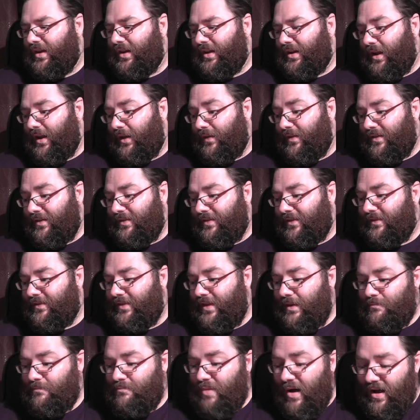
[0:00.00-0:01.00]
Now this is
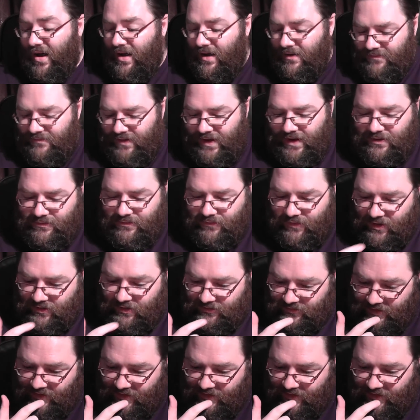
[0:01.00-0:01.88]
the perfect version